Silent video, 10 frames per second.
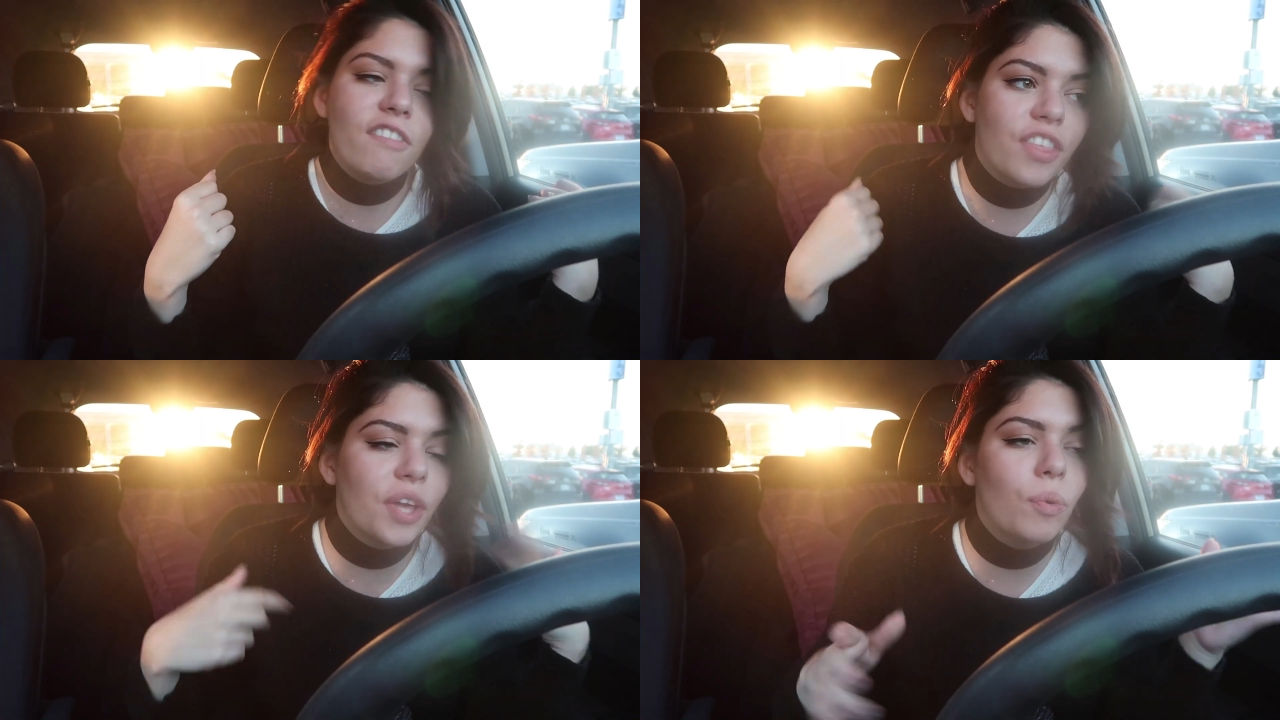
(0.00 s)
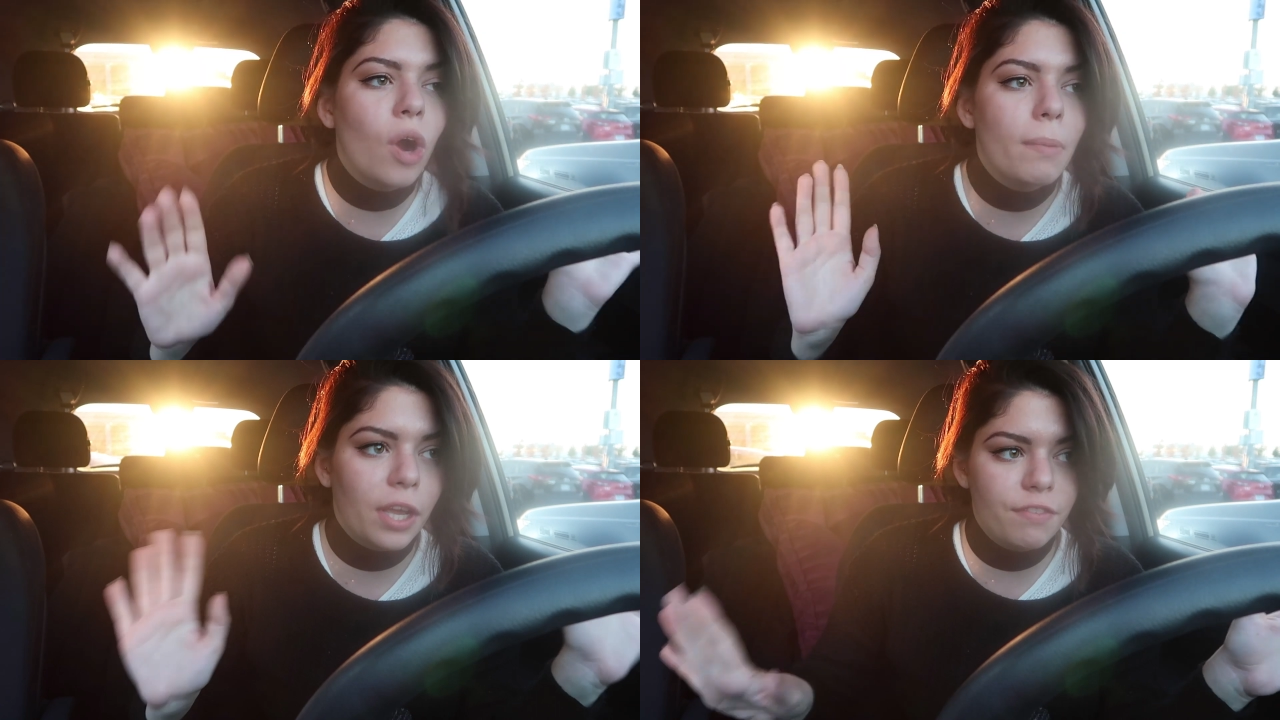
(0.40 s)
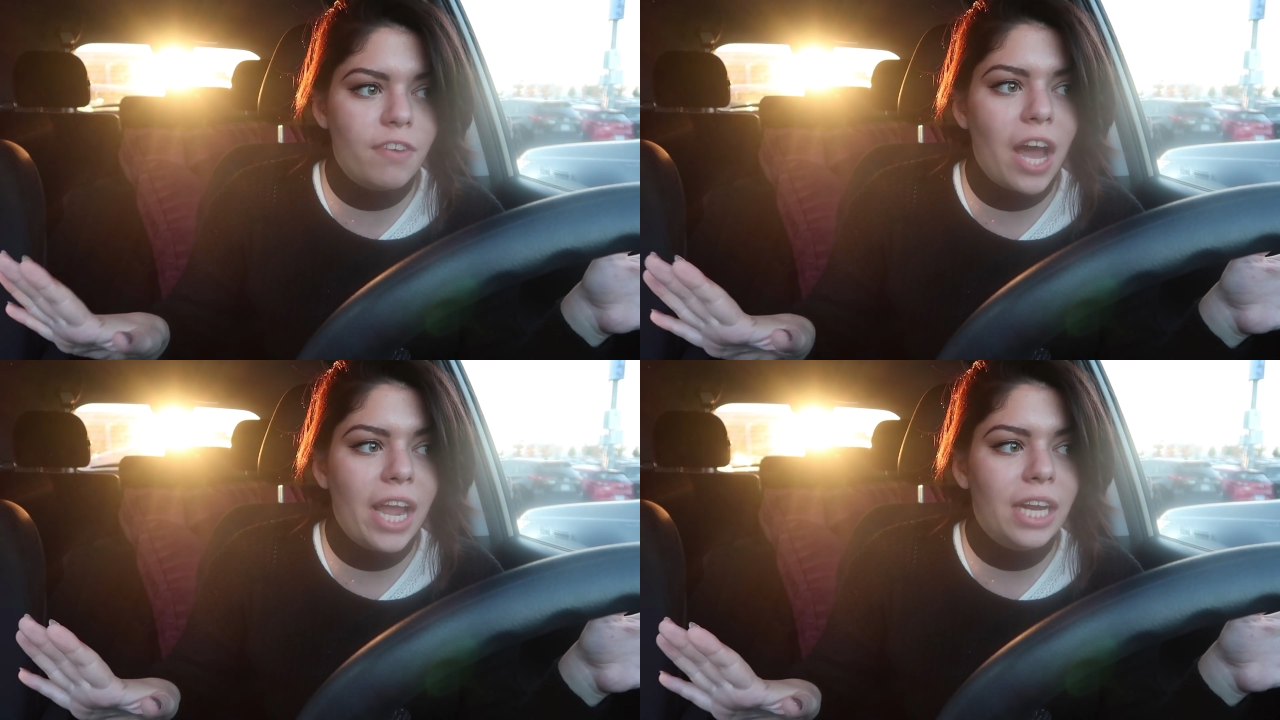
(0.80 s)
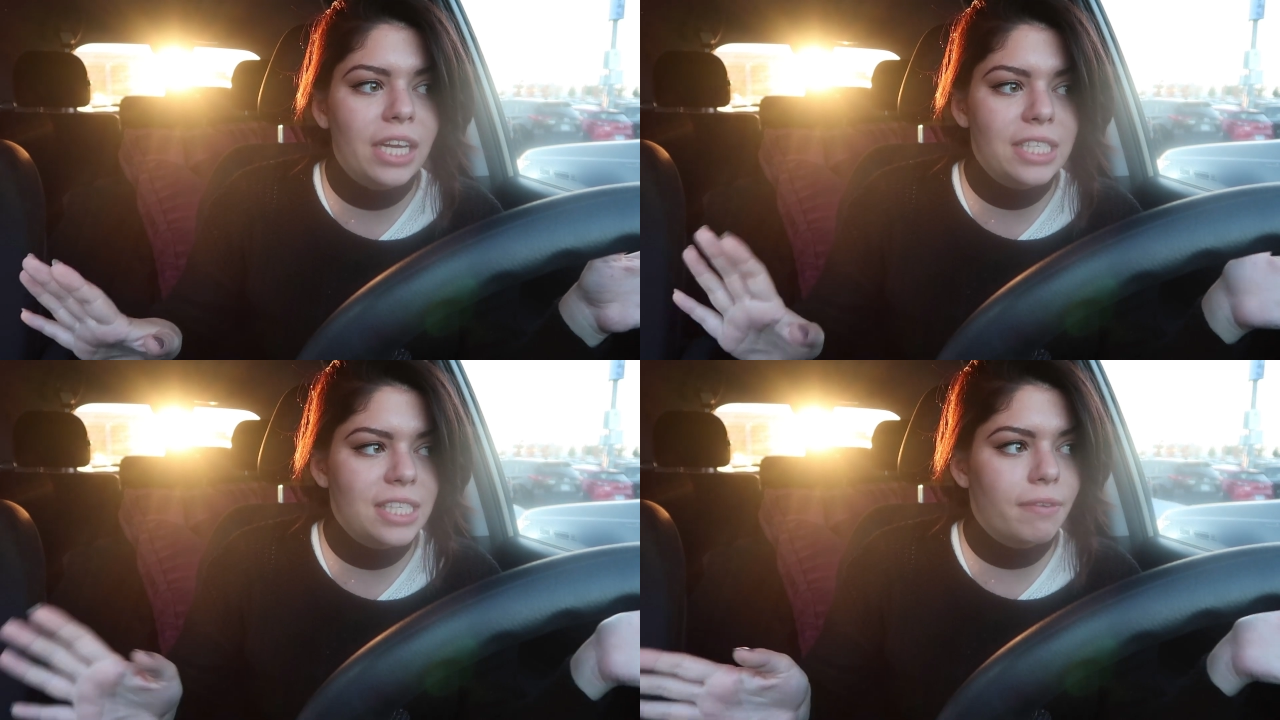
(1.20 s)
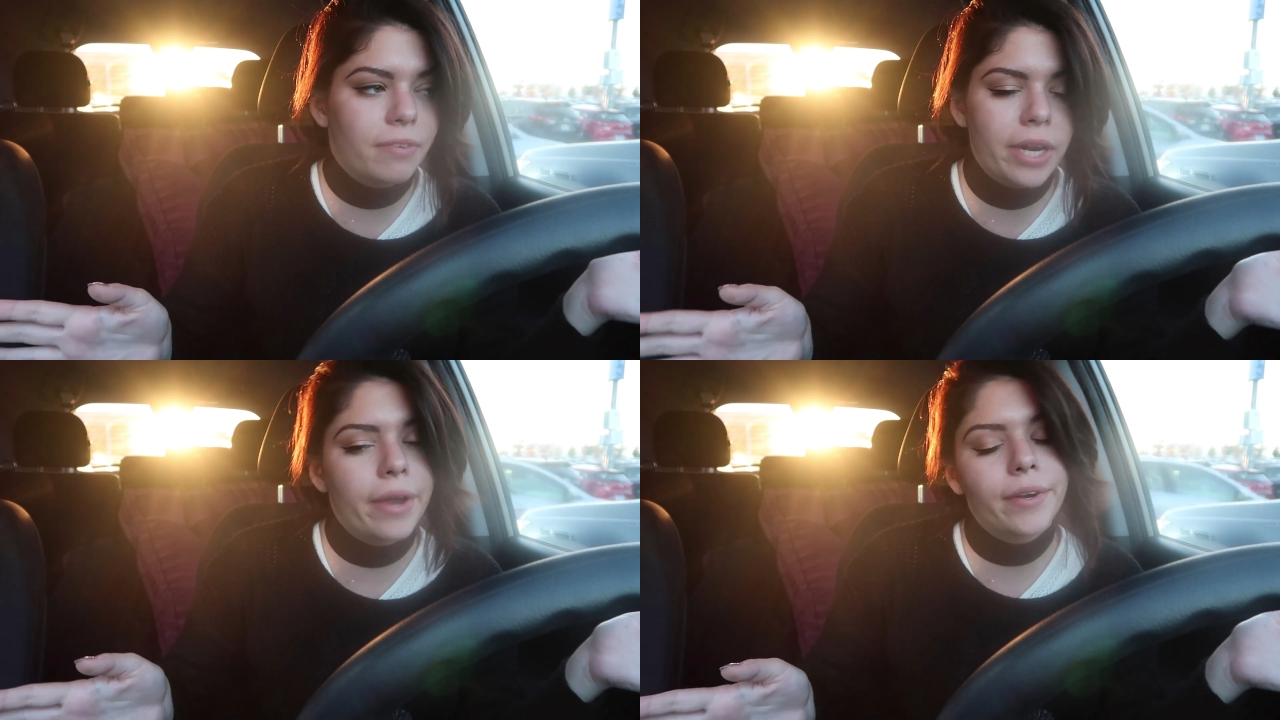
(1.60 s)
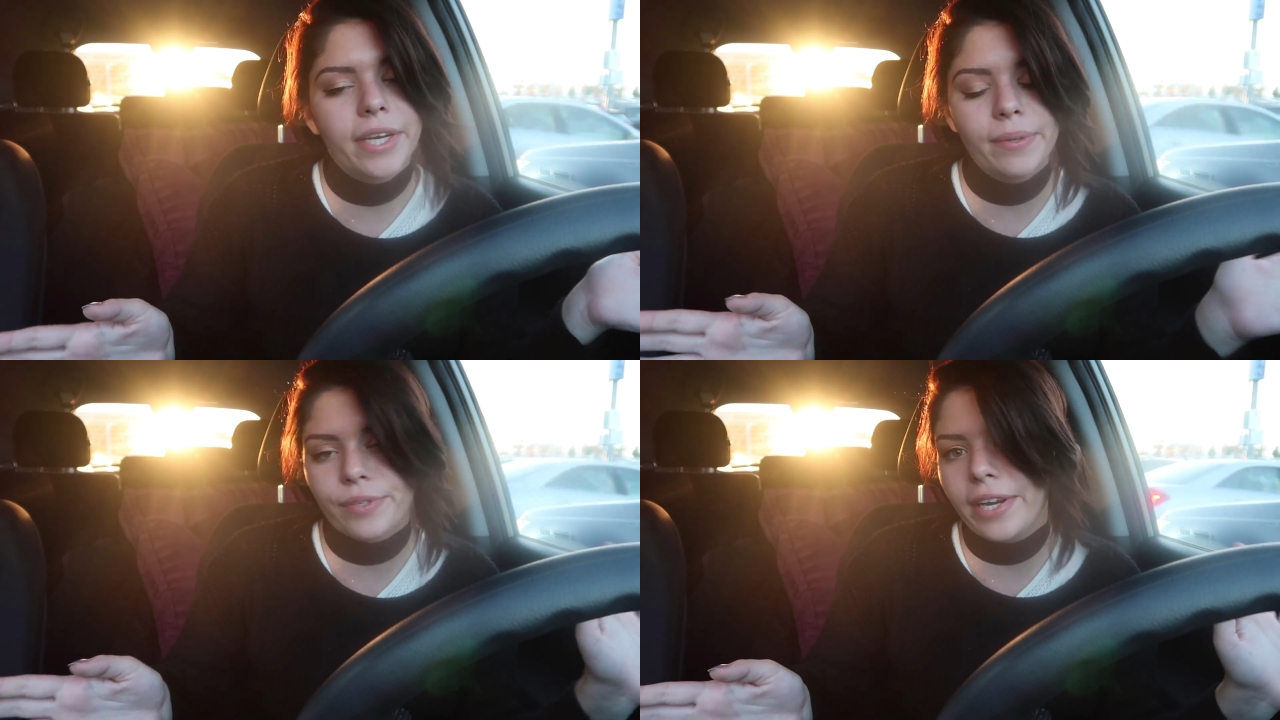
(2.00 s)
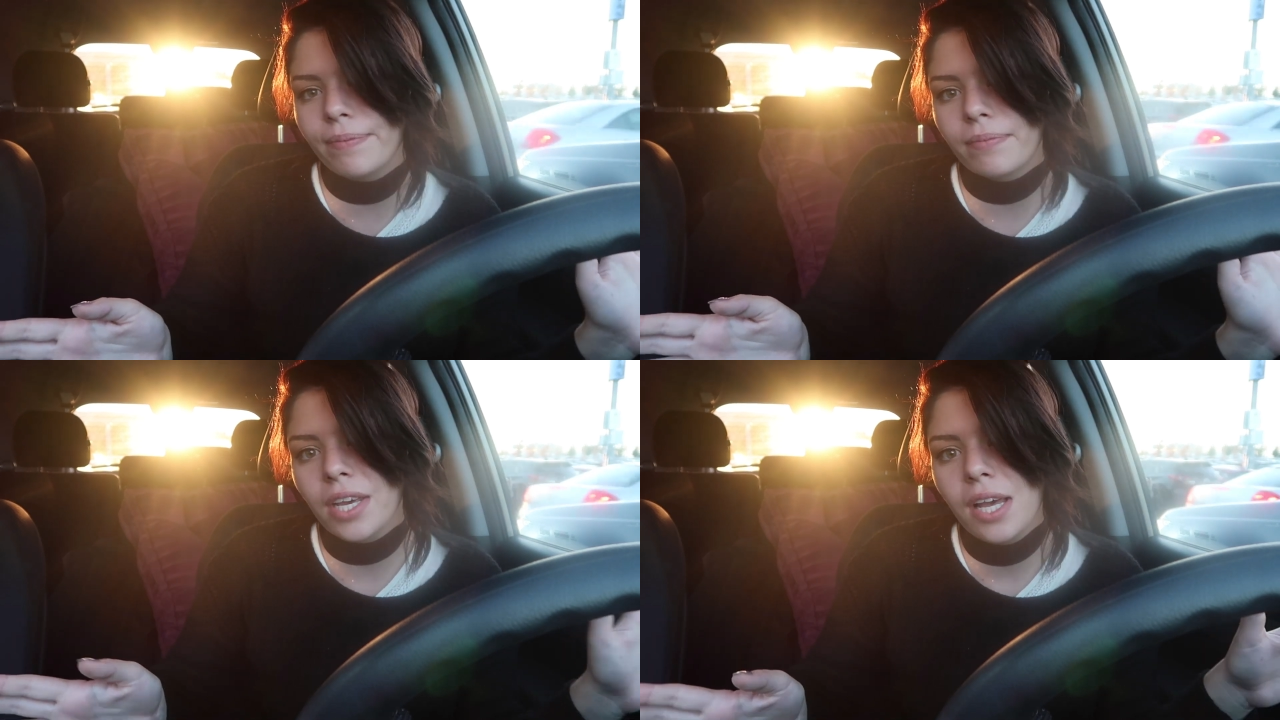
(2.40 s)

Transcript: everything warm I could find and slept for an hour, and it was great.